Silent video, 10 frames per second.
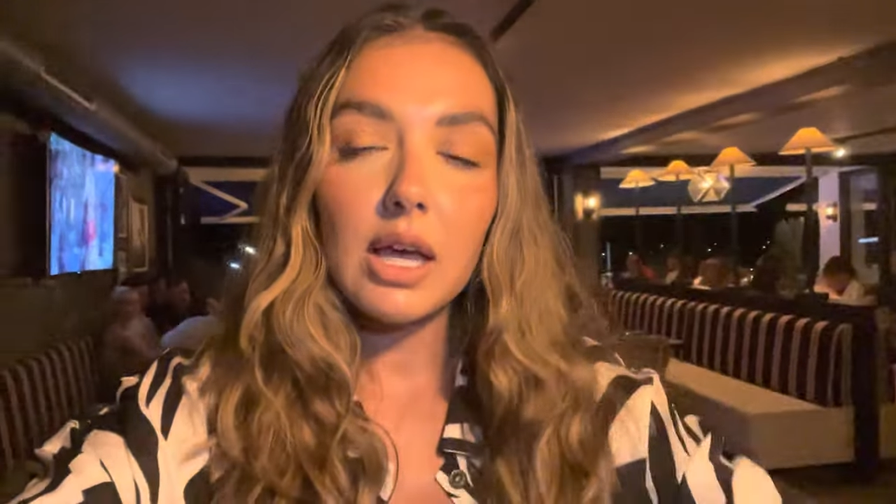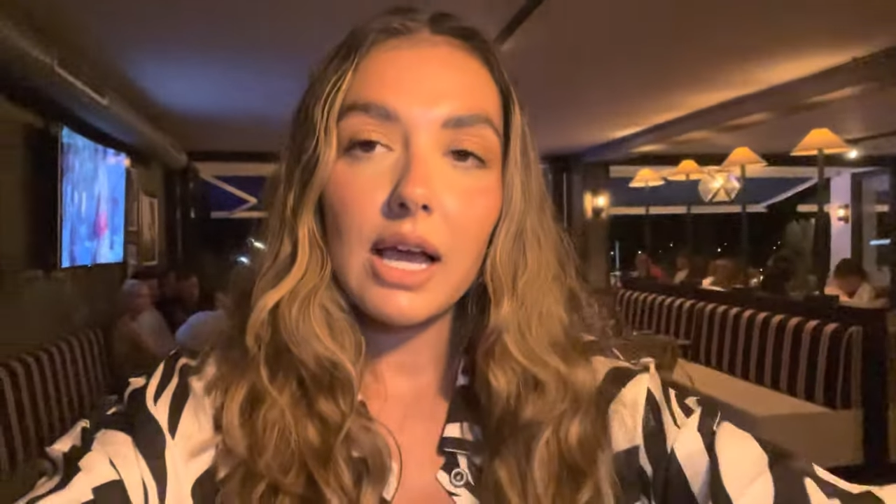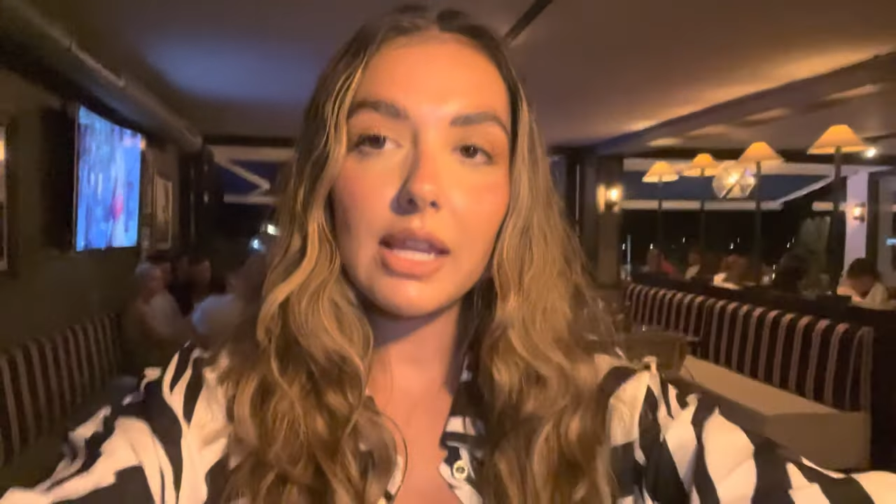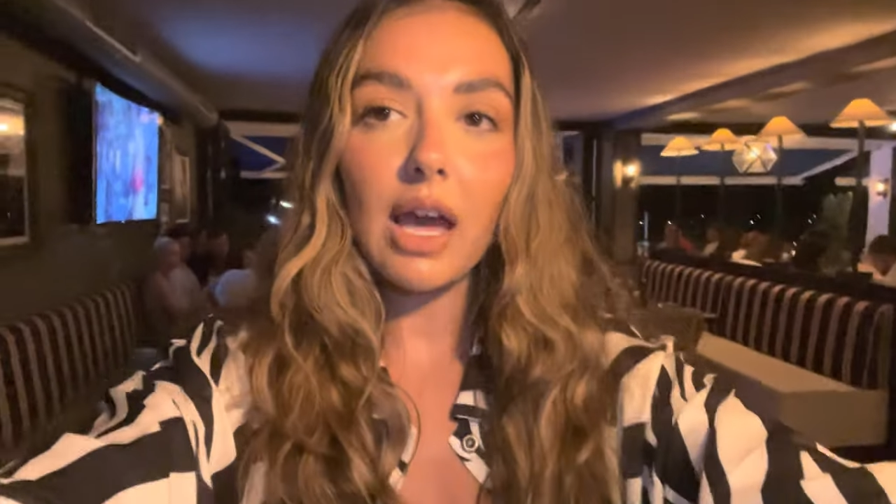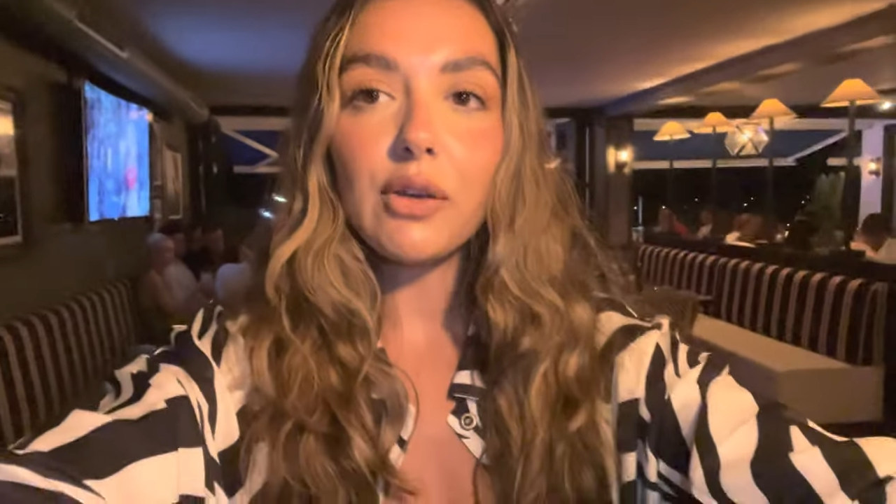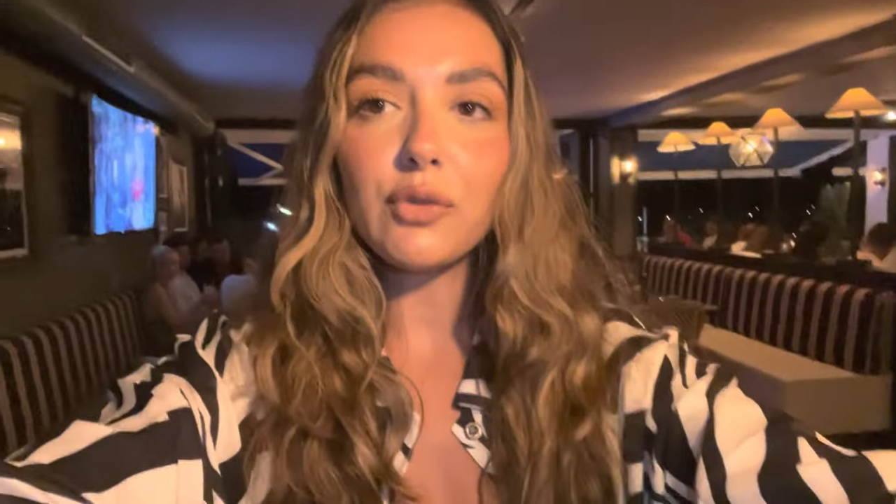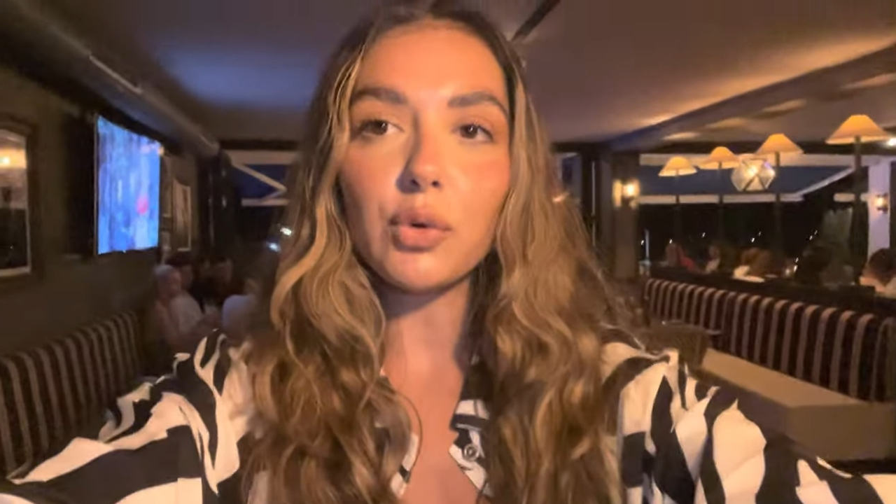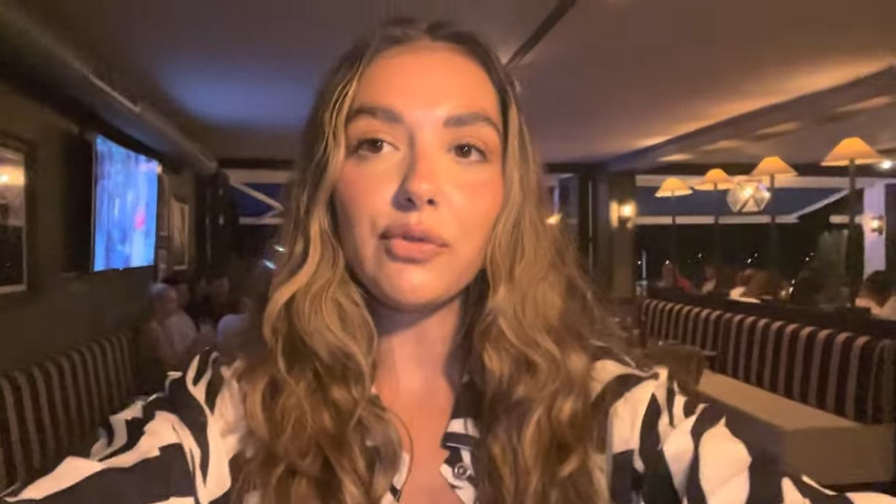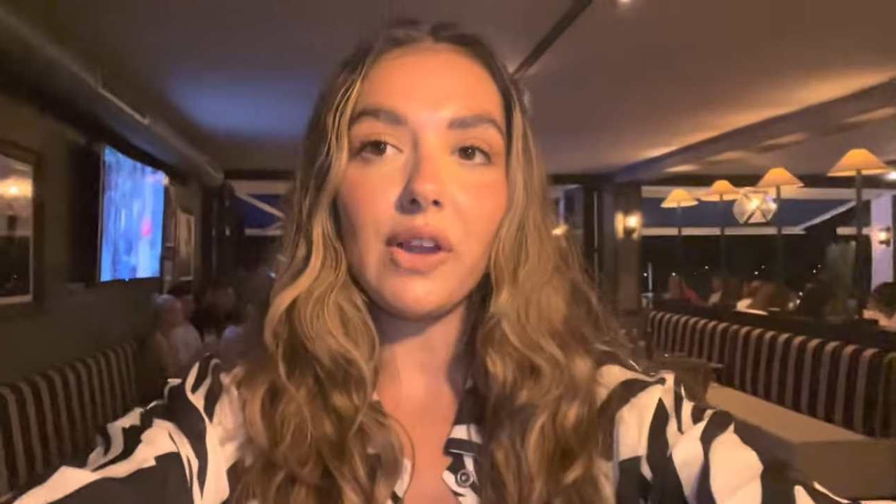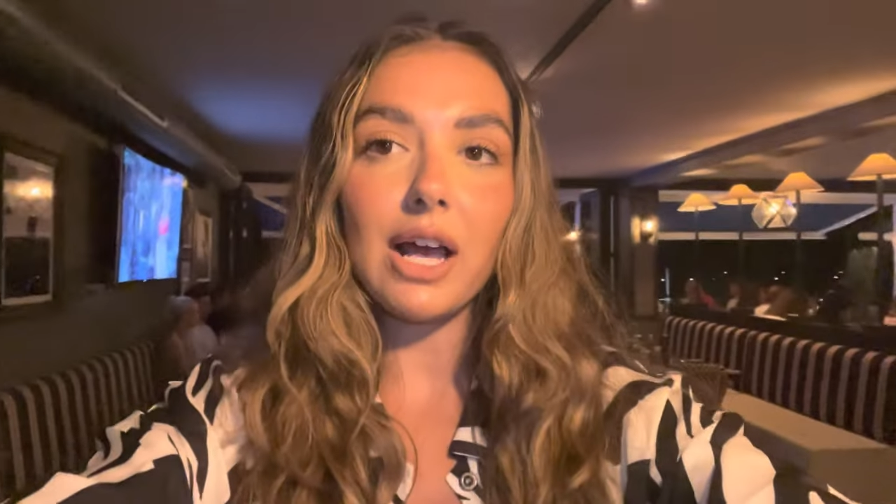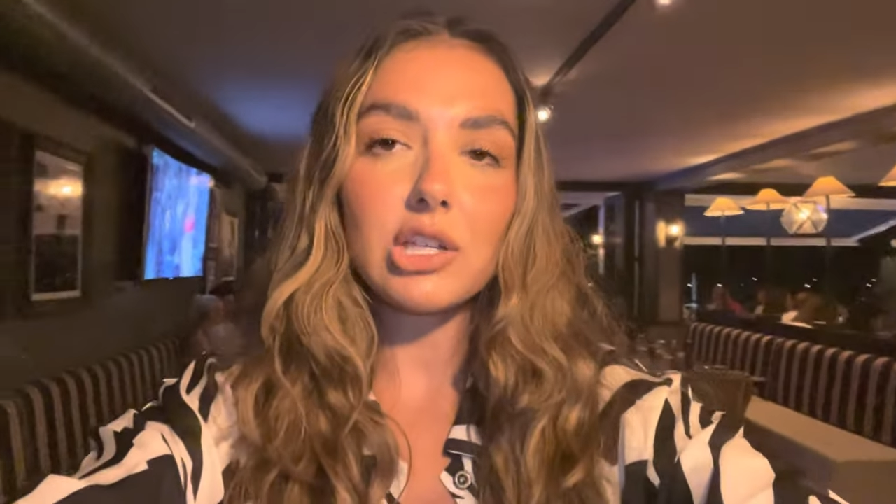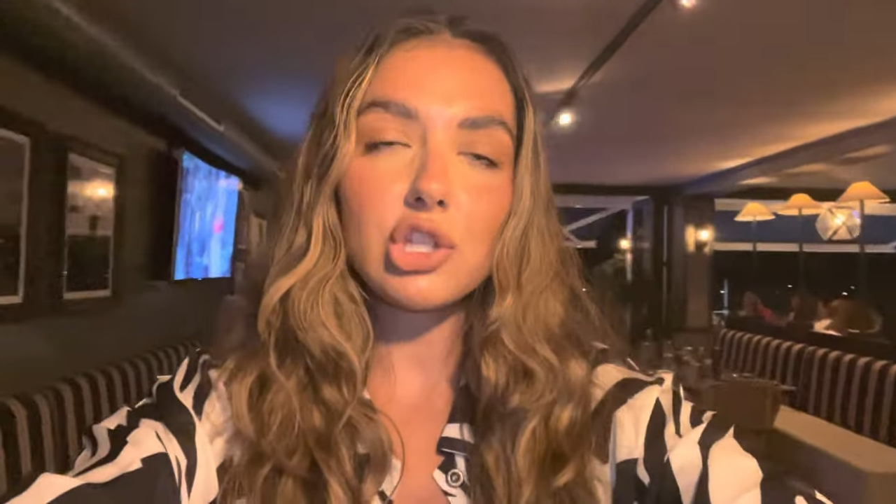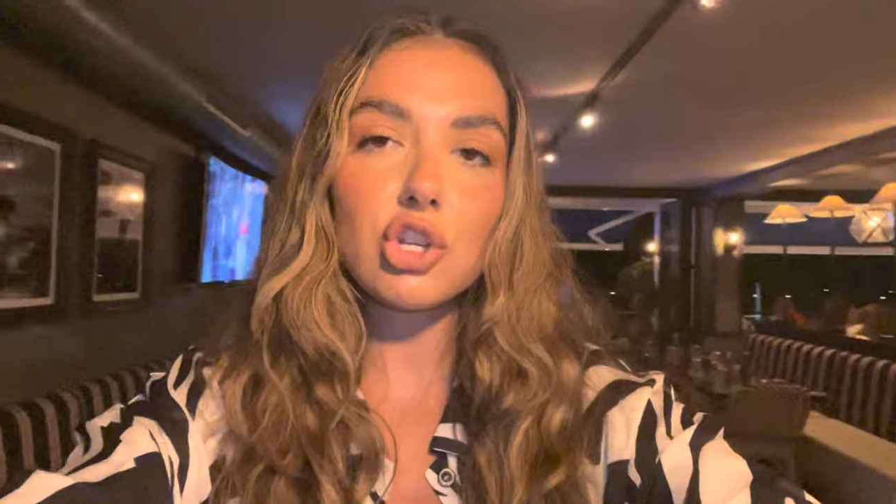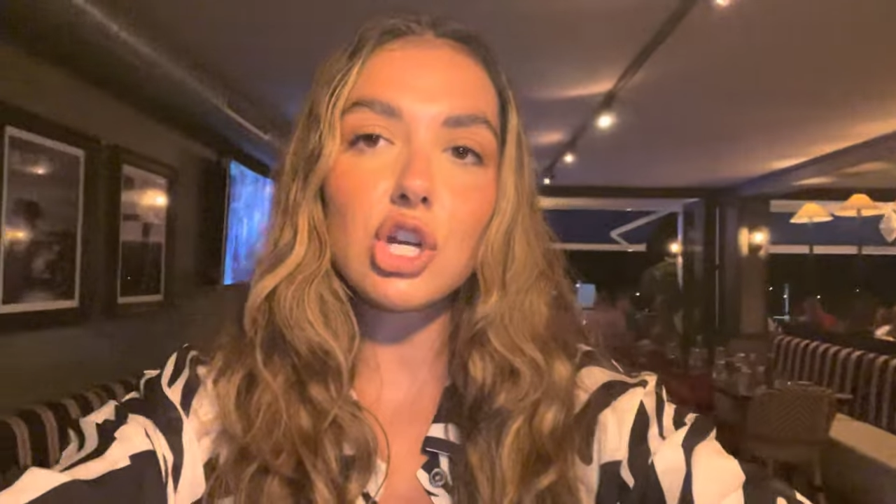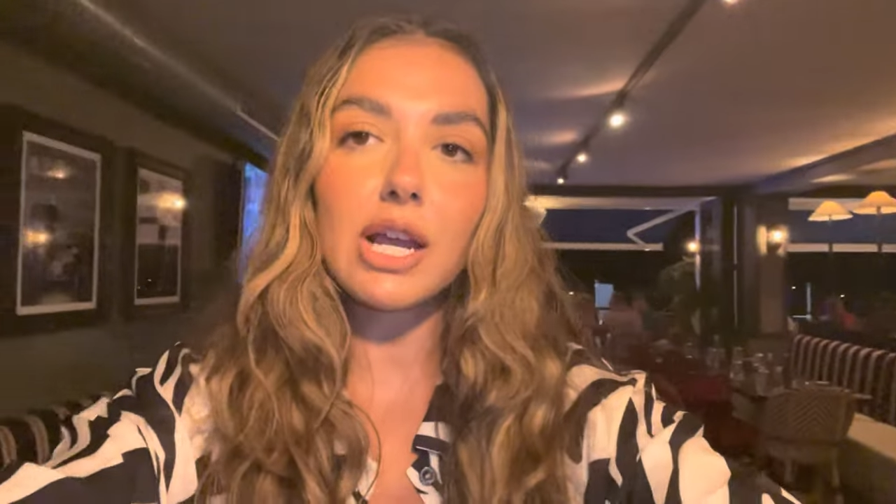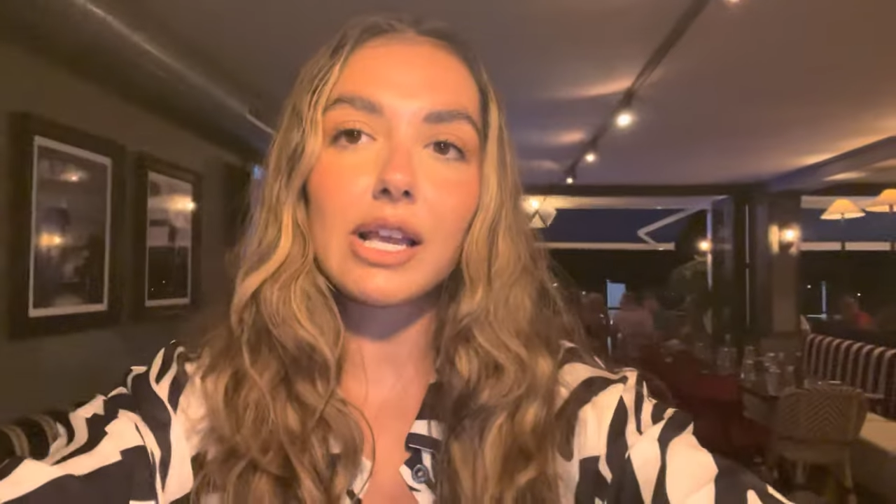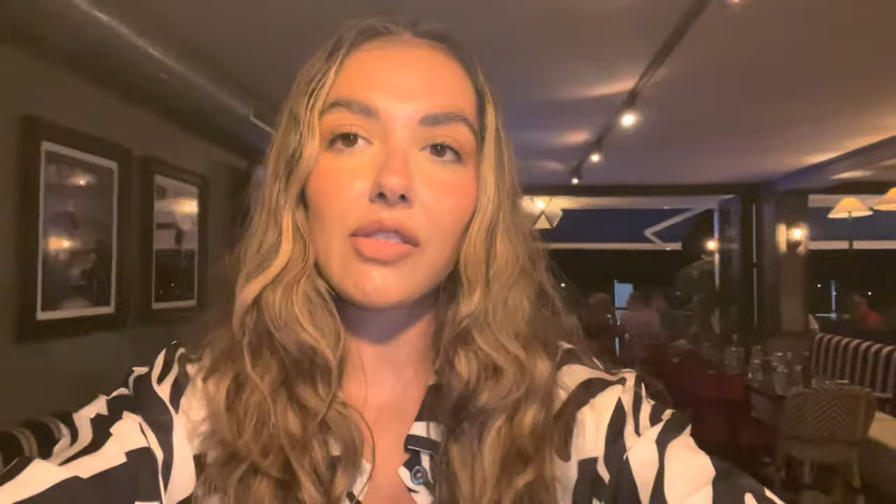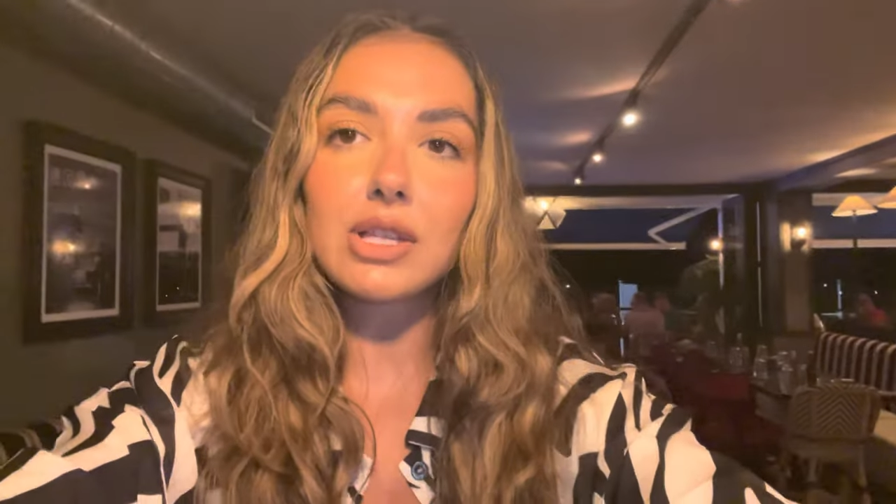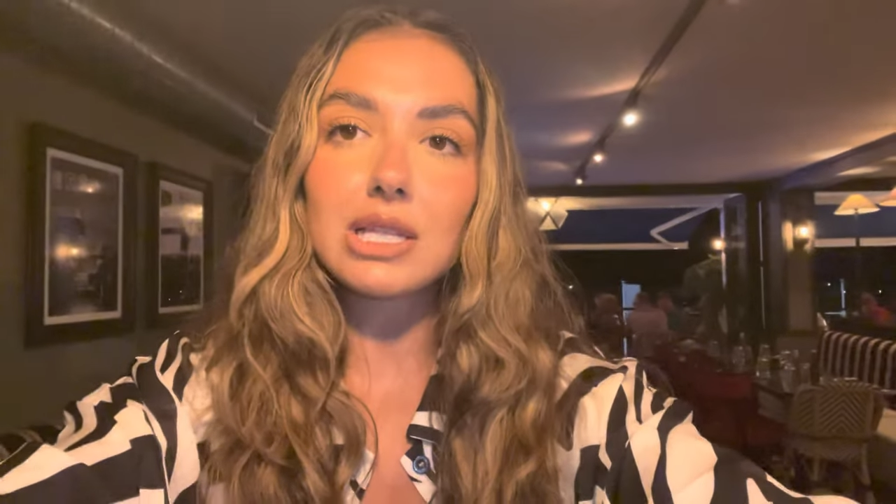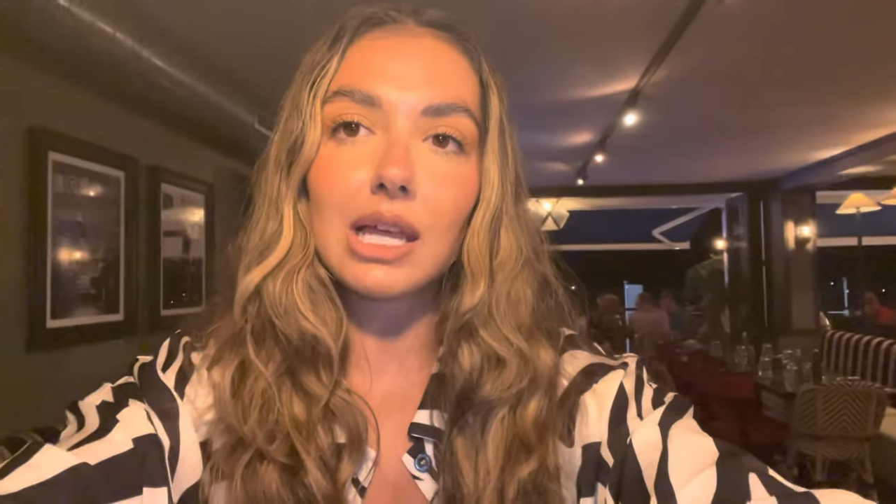an iPhone flash to try and get
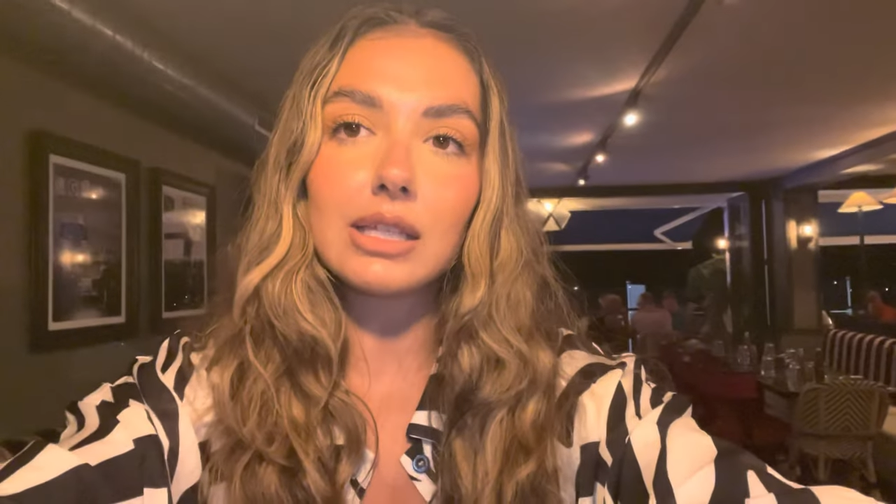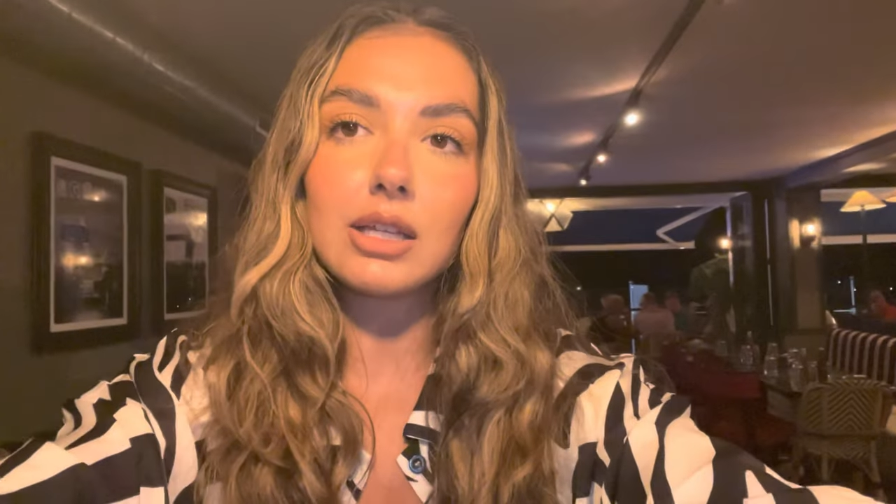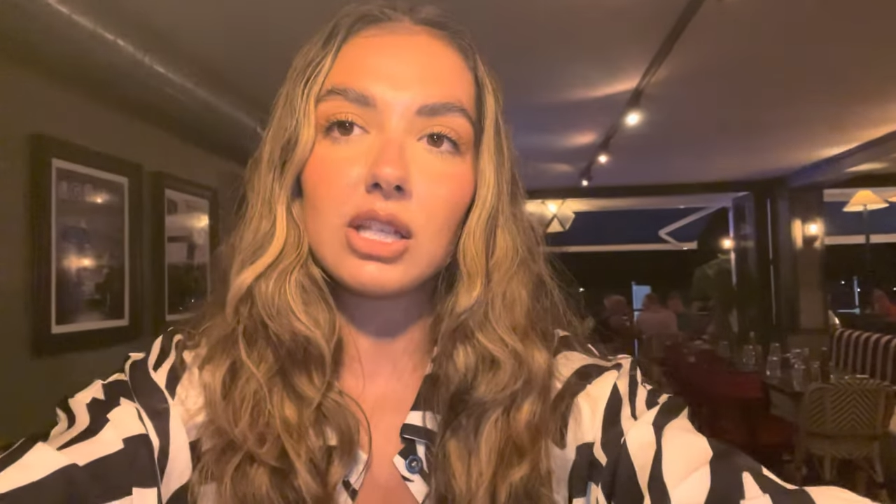this lighting,